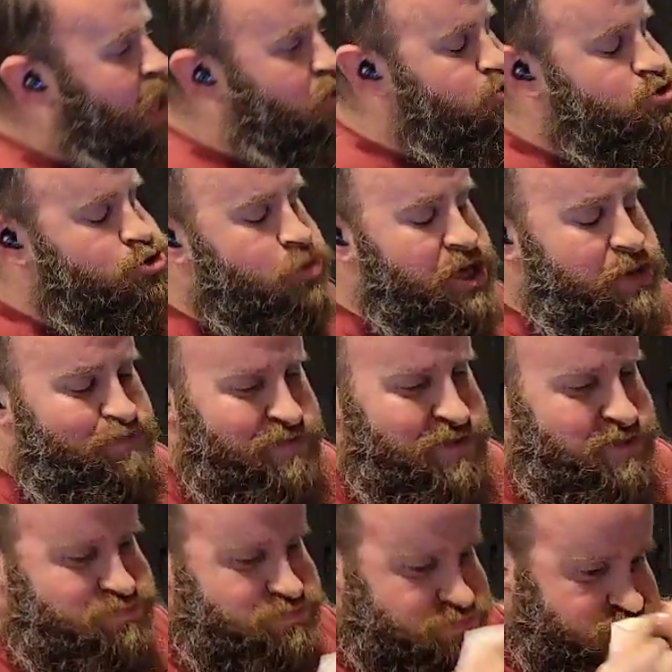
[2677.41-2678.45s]
It's sweet.
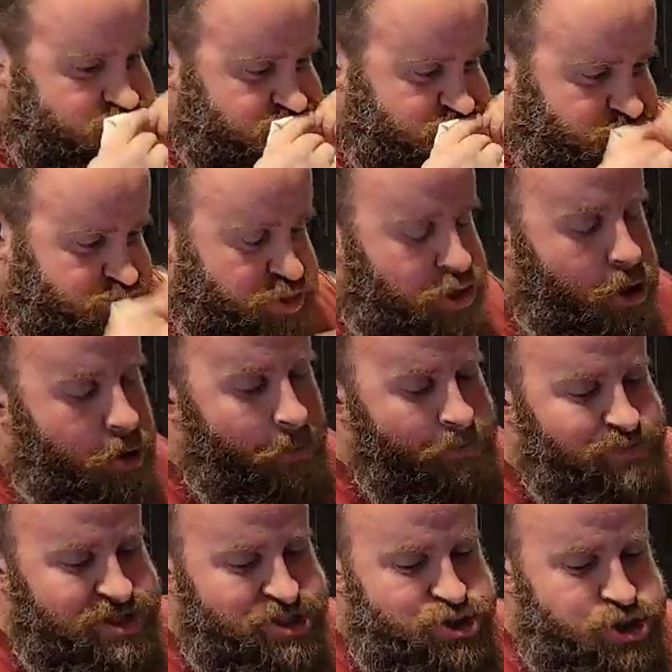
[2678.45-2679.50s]

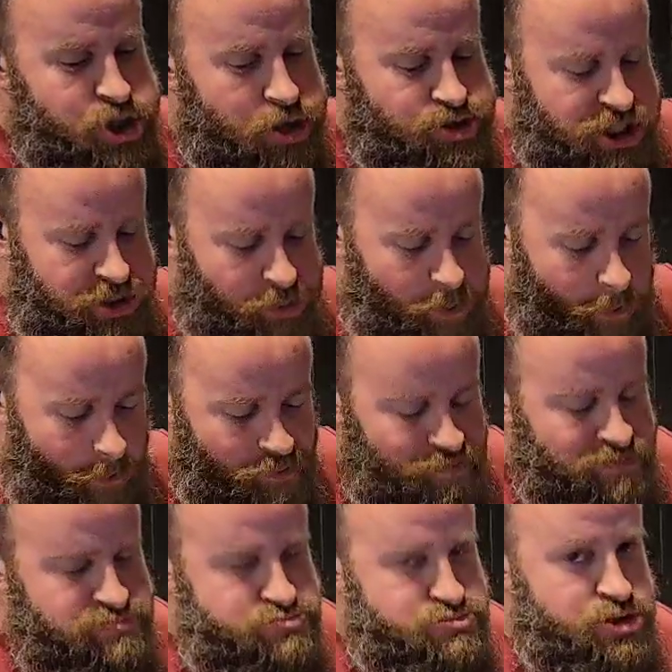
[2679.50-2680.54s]
It's salty.
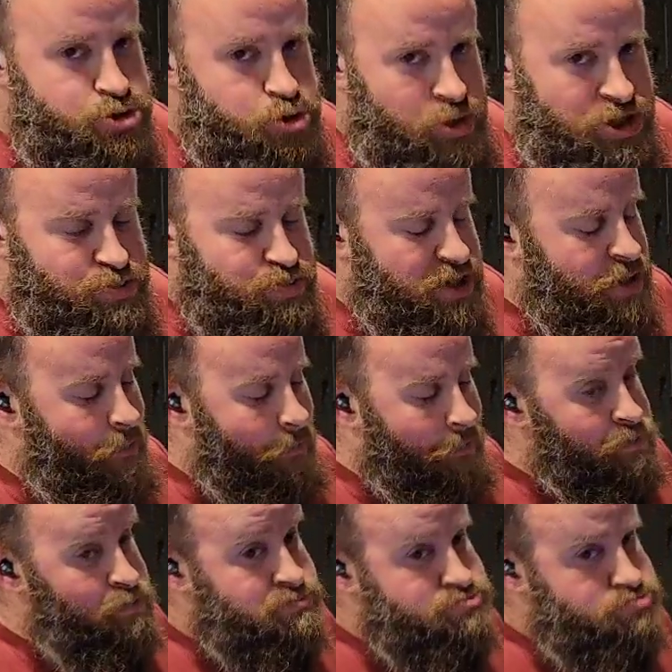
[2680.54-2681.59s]
It's crispy.
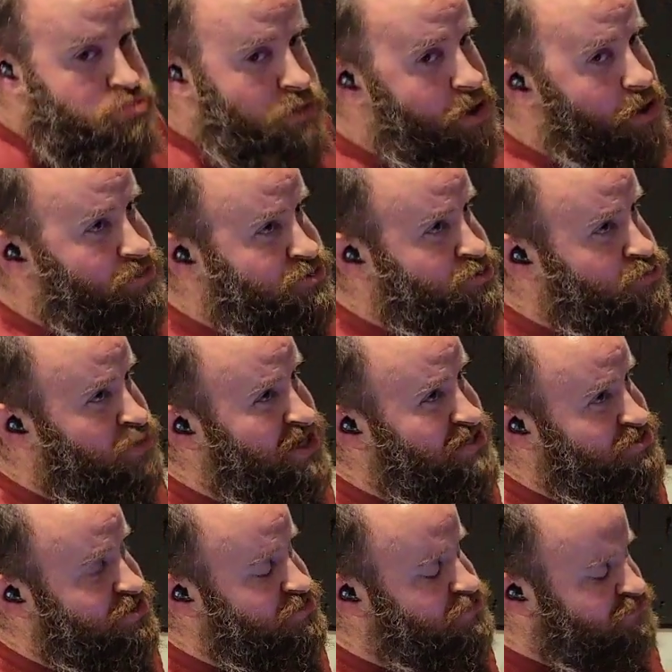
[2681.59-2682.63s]
And it's
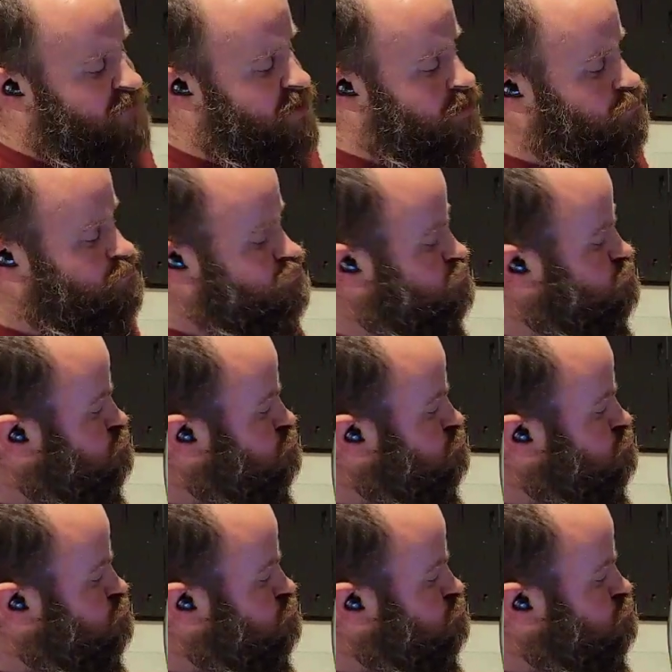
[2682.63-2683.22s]
spicy. Fuck.